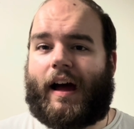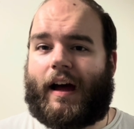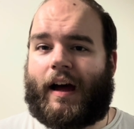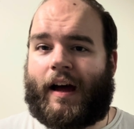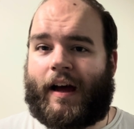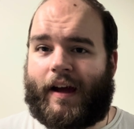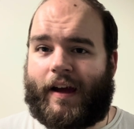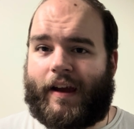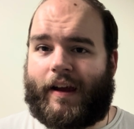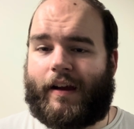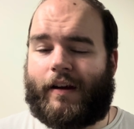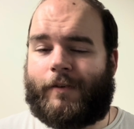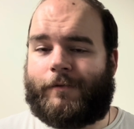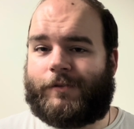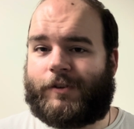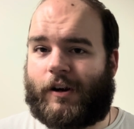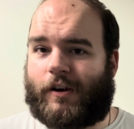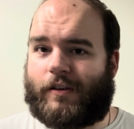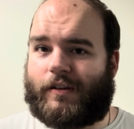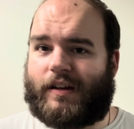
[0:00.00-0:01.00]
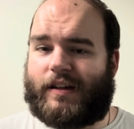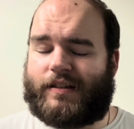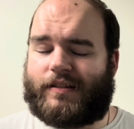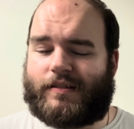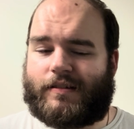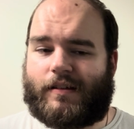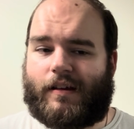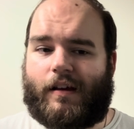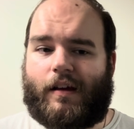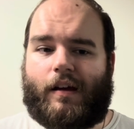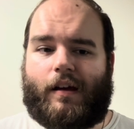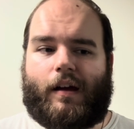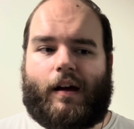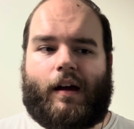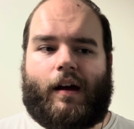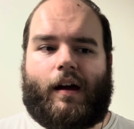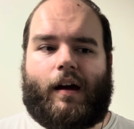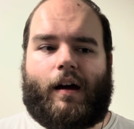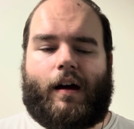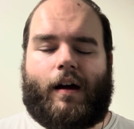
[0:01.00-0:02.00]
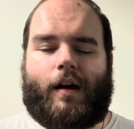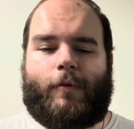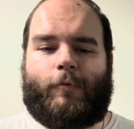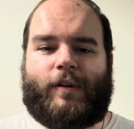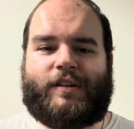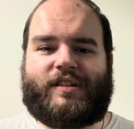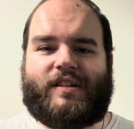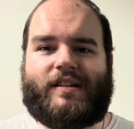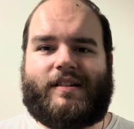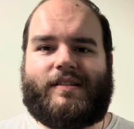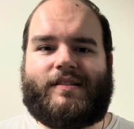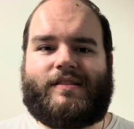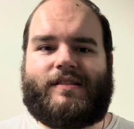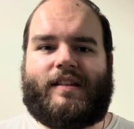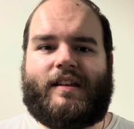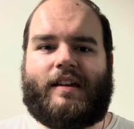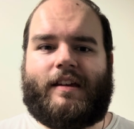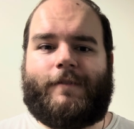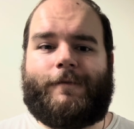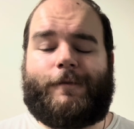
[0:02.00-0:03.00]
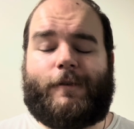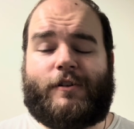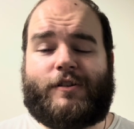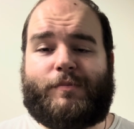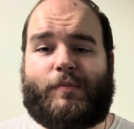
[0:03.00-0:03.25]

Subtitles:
Eye of Darkness, which is the first